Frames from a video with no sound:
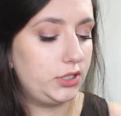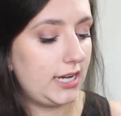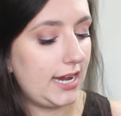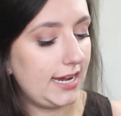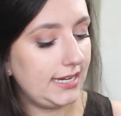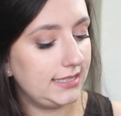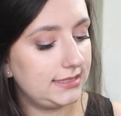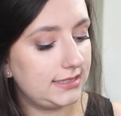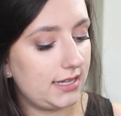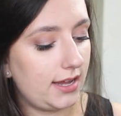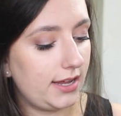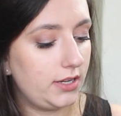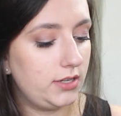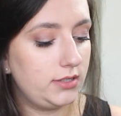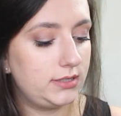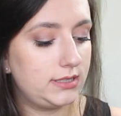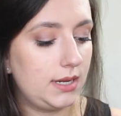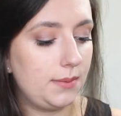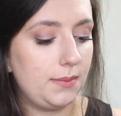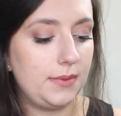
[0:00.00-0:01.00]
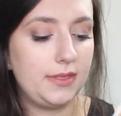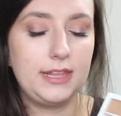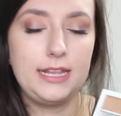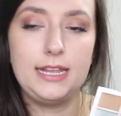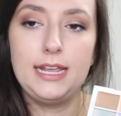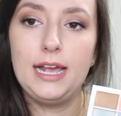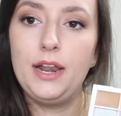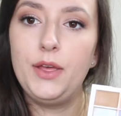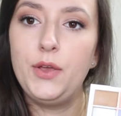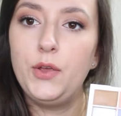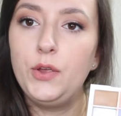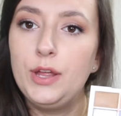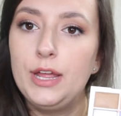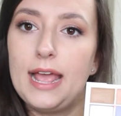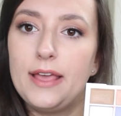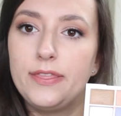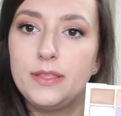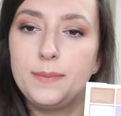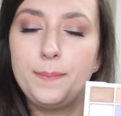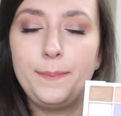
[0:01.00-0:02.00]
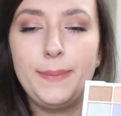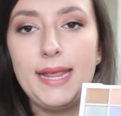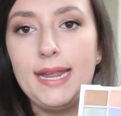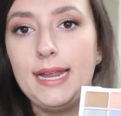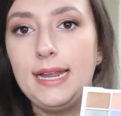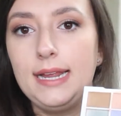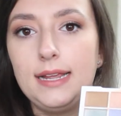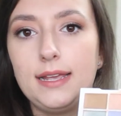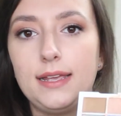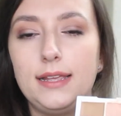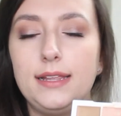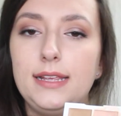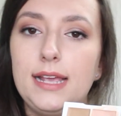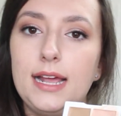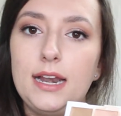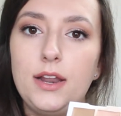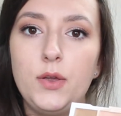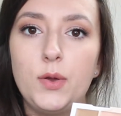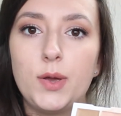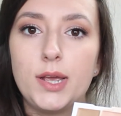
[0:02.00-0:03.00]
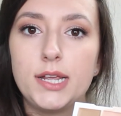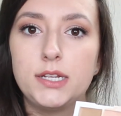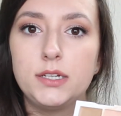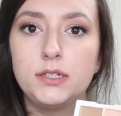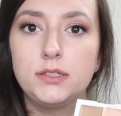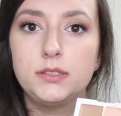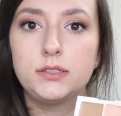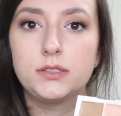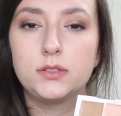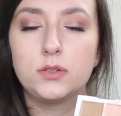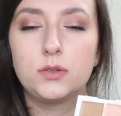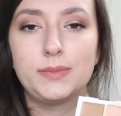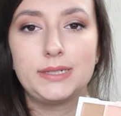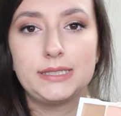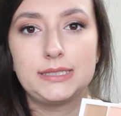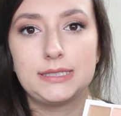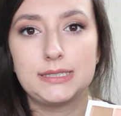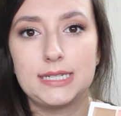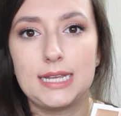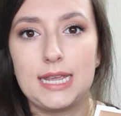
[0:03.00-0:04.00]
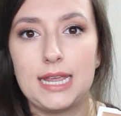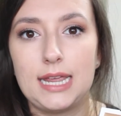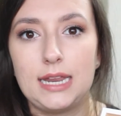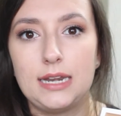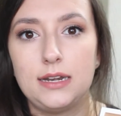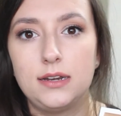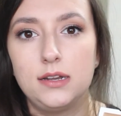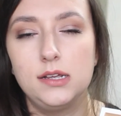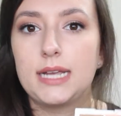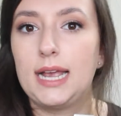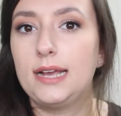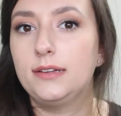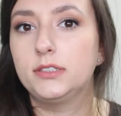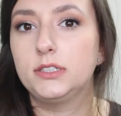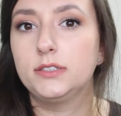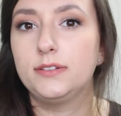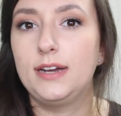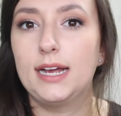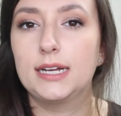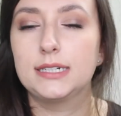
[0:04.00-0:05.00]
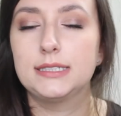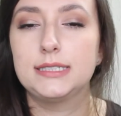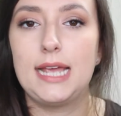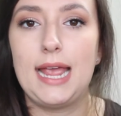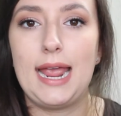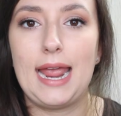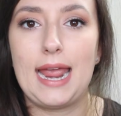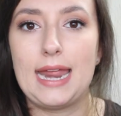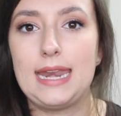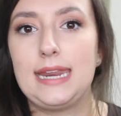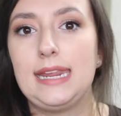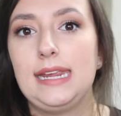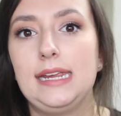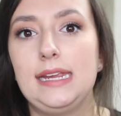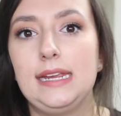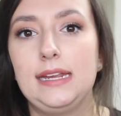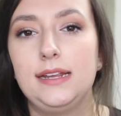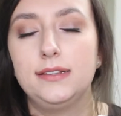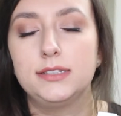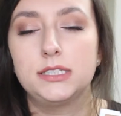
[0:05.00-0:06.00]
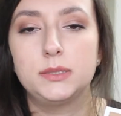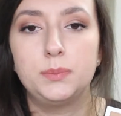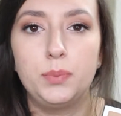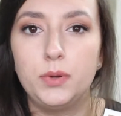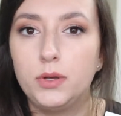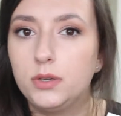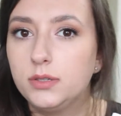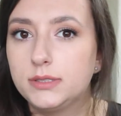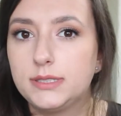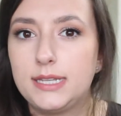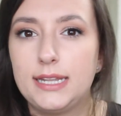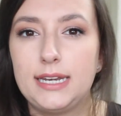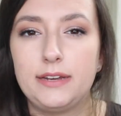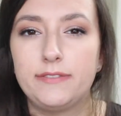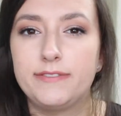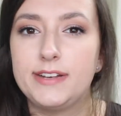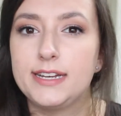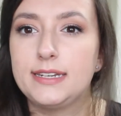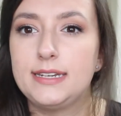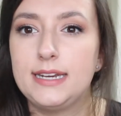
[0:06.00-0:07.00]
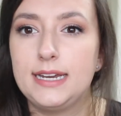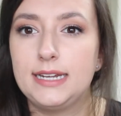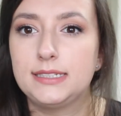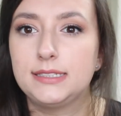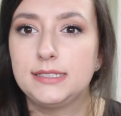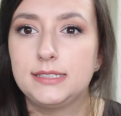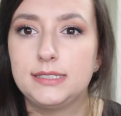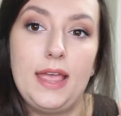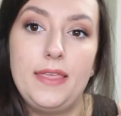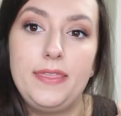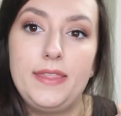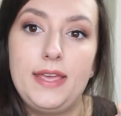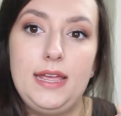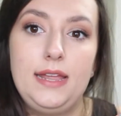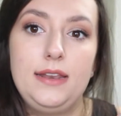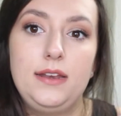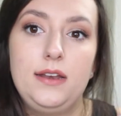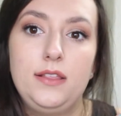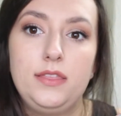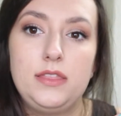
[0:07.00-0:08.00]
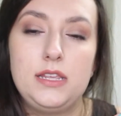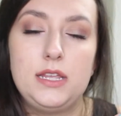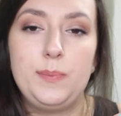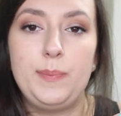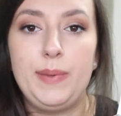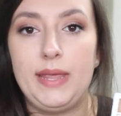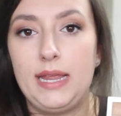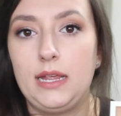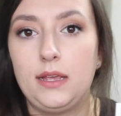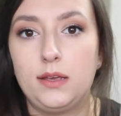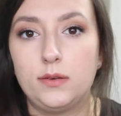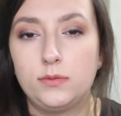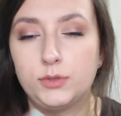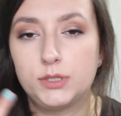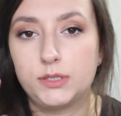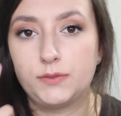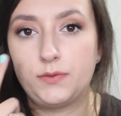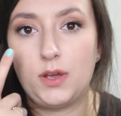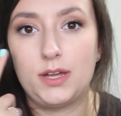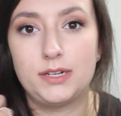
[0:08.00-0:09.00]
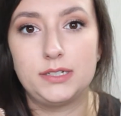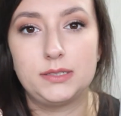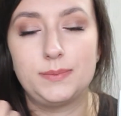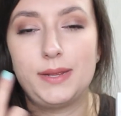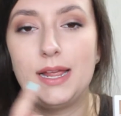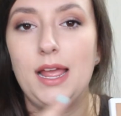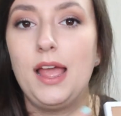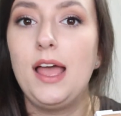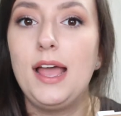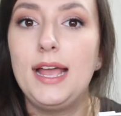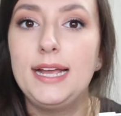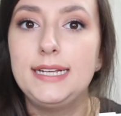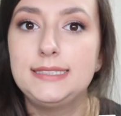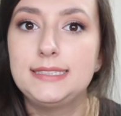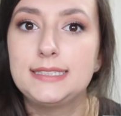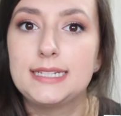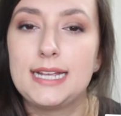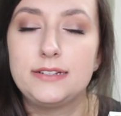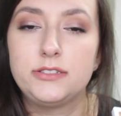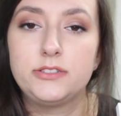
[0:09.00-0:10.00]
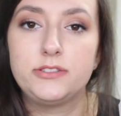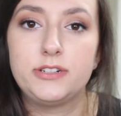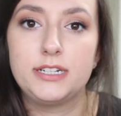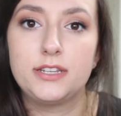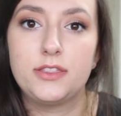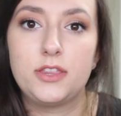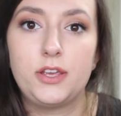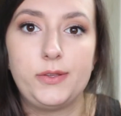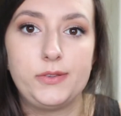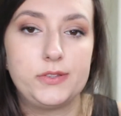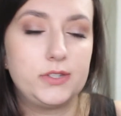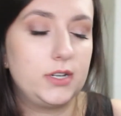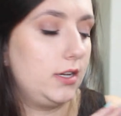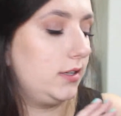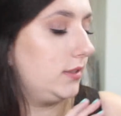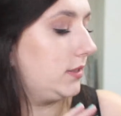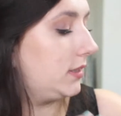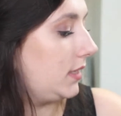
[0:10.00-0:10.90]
shades. I used up the yellow and the pink. The yellow I used on my skin to counteract any spots, any redness, and then the pink was for under my eyes to counteract those dark